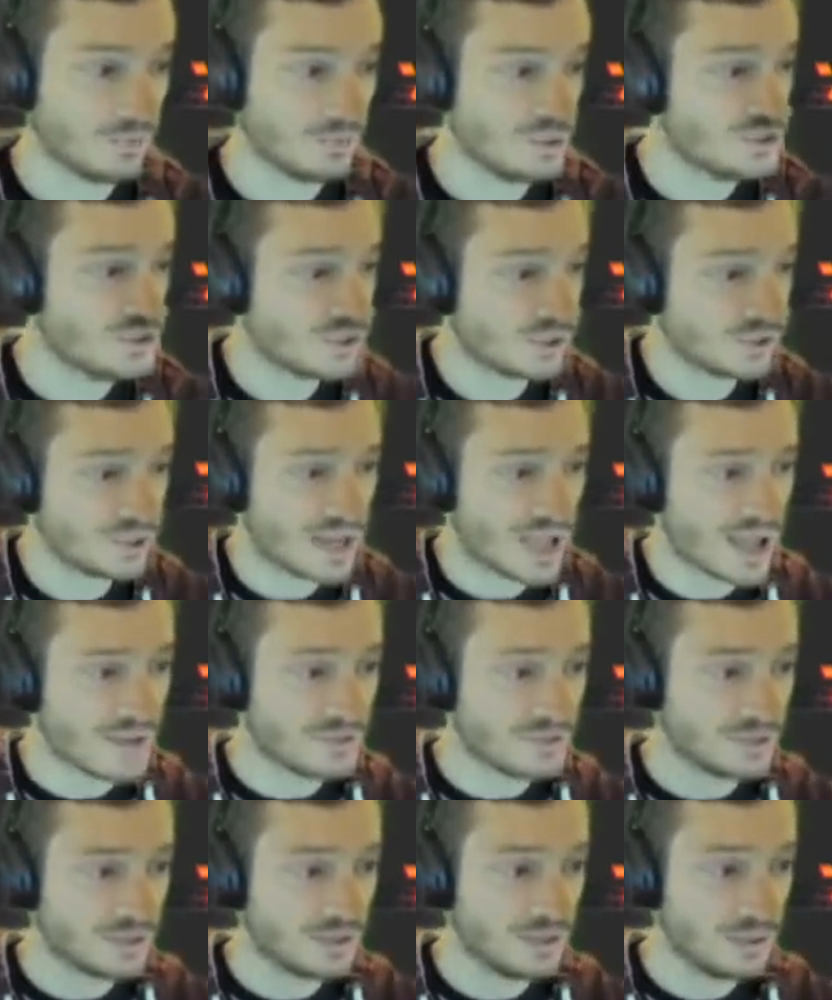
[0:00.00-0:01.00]
When you started
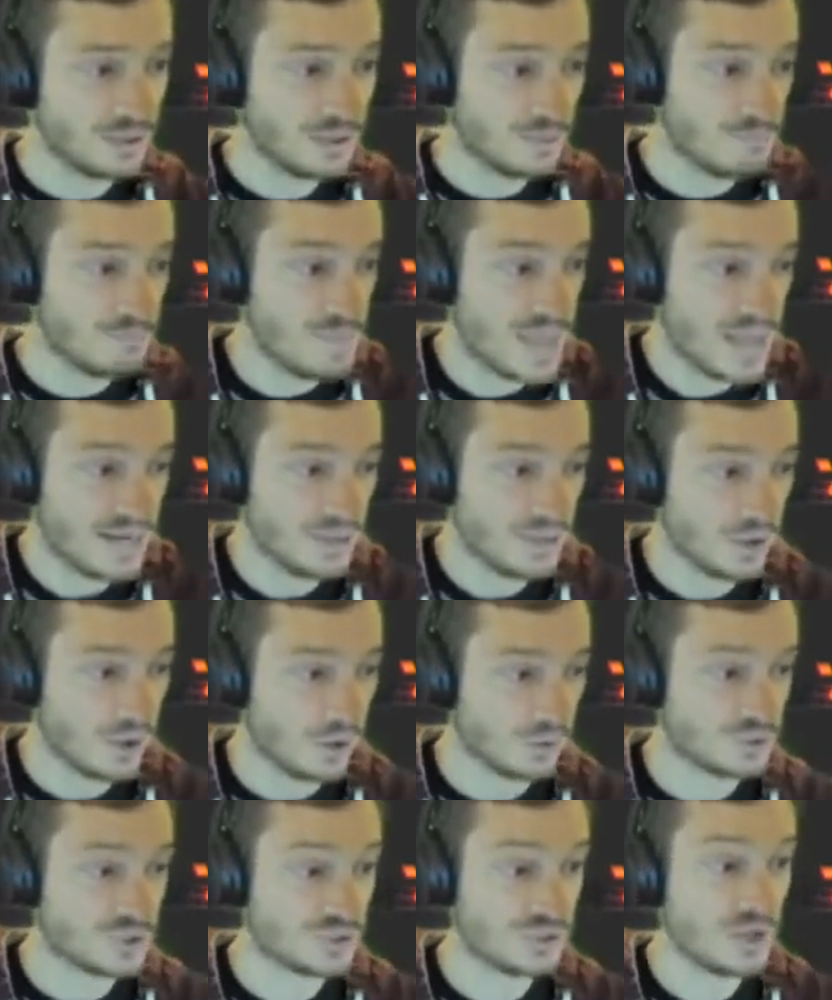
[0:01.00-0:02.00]
having many
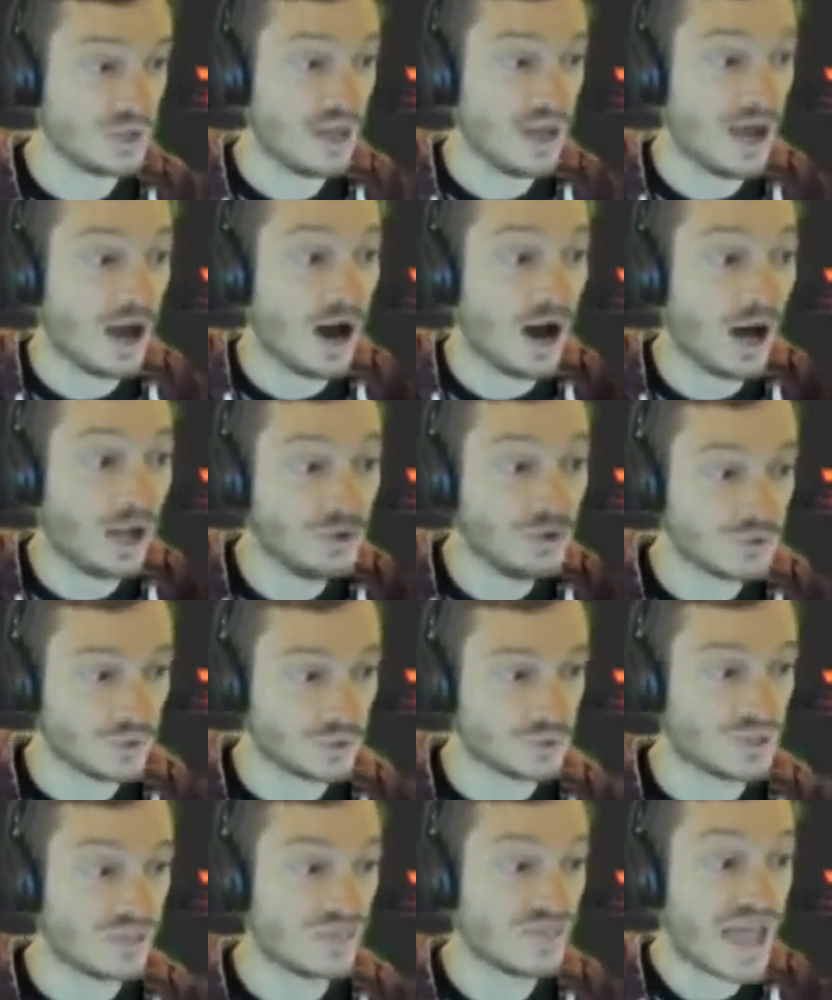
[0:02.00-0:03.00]
hosts,
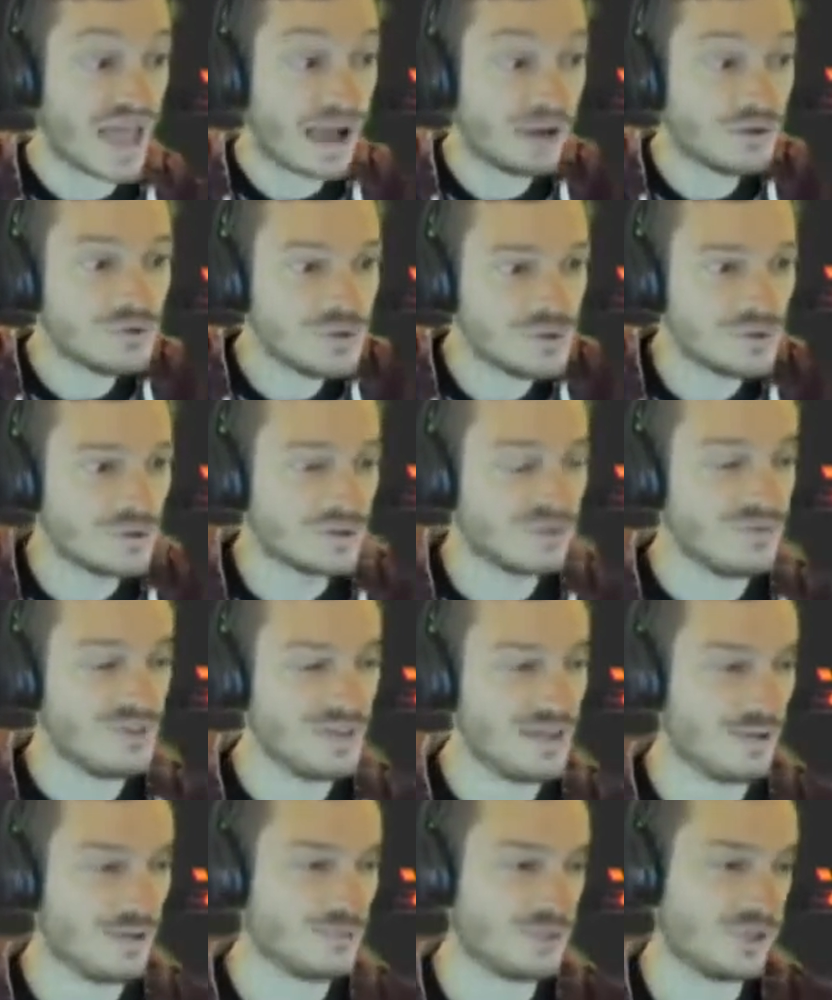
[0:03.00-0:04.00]
hundreds, thousands of
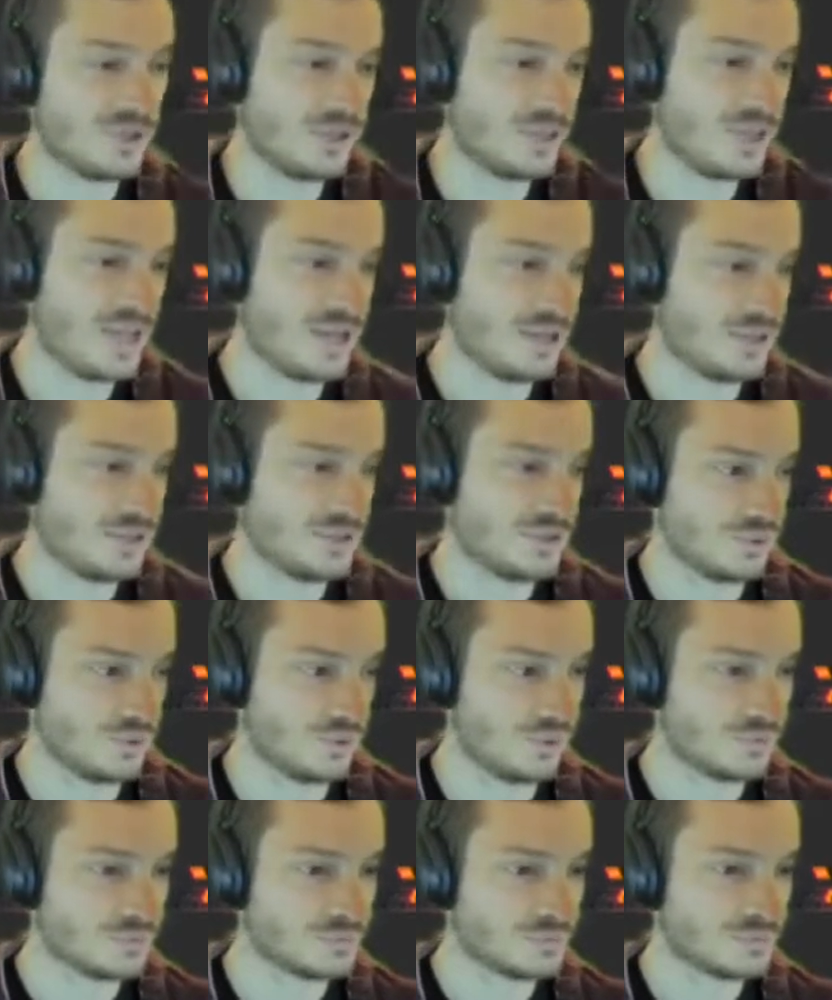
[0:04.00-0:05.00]
VMs on a data
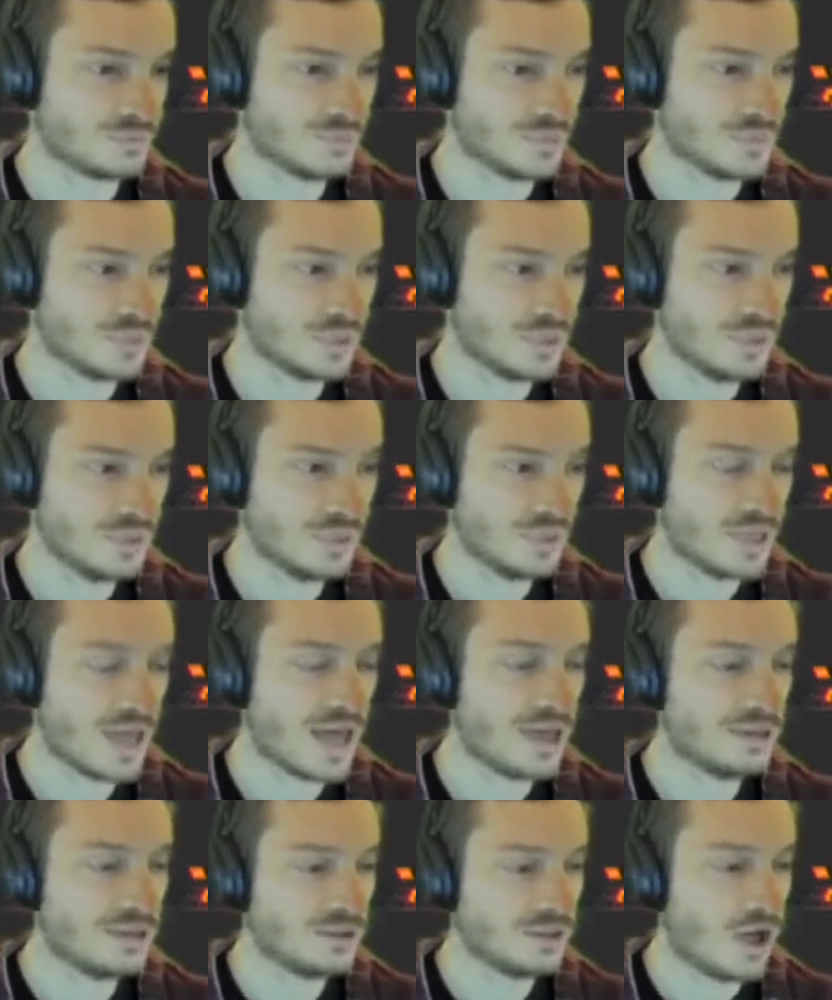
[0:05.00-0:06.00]
store,
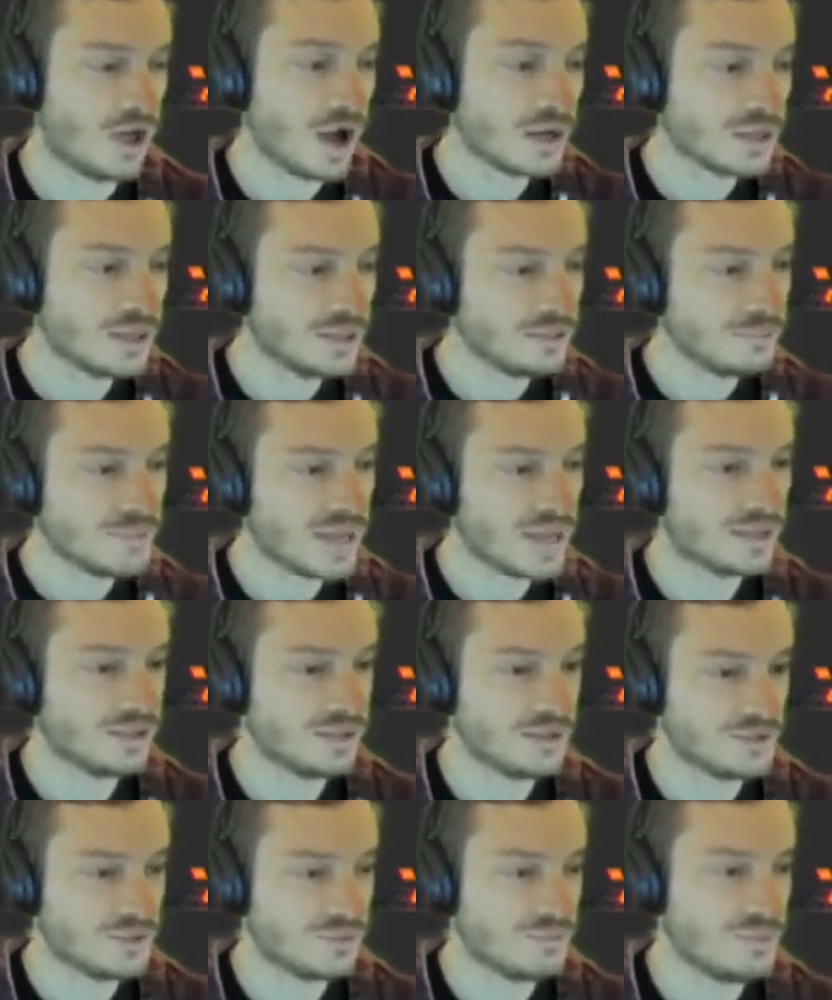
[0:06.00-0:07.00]
that locking
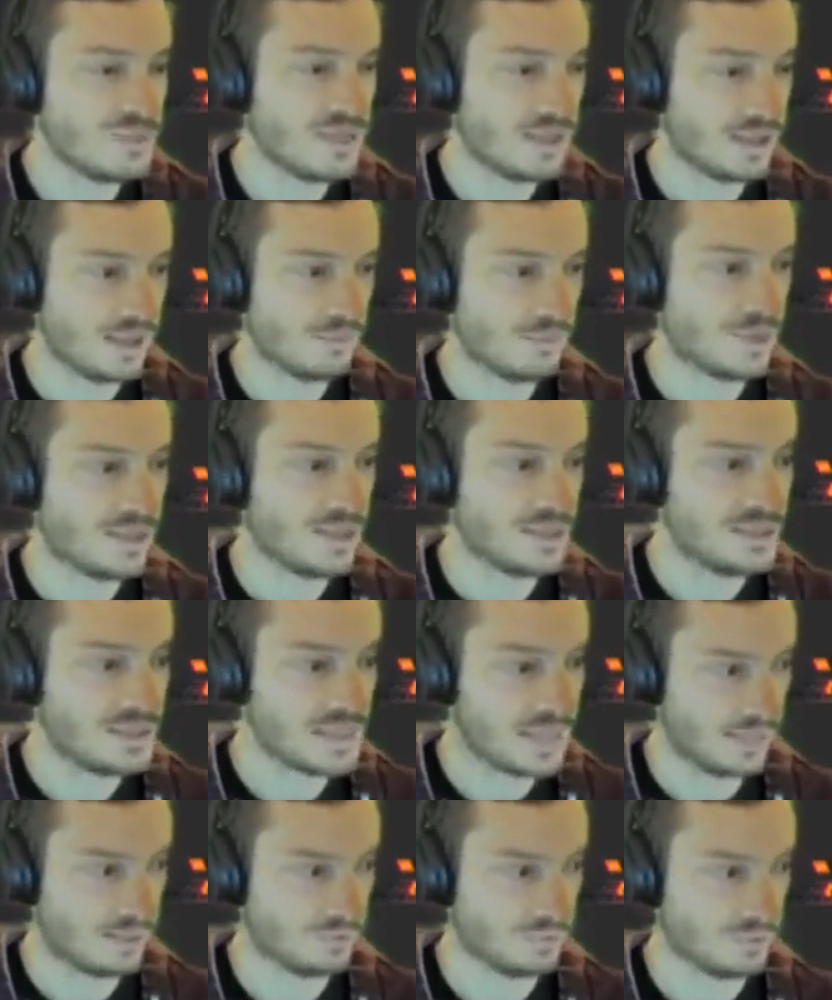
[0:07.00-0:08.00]
mechanism became
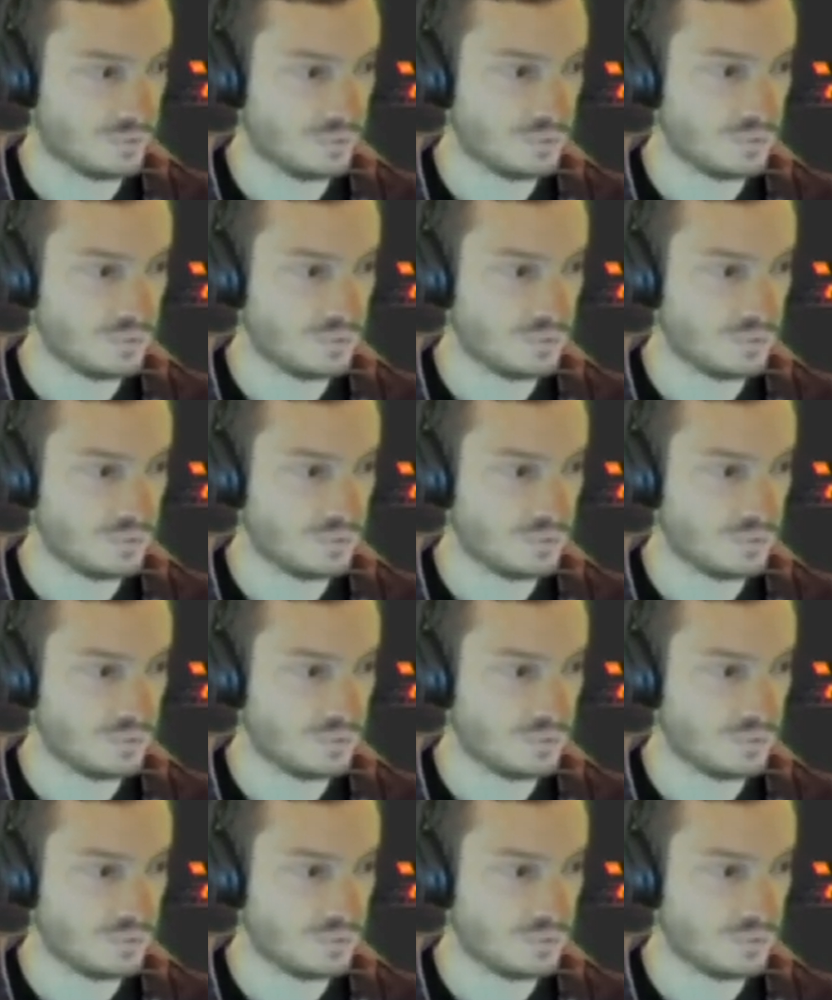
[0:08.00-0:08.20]
untenable.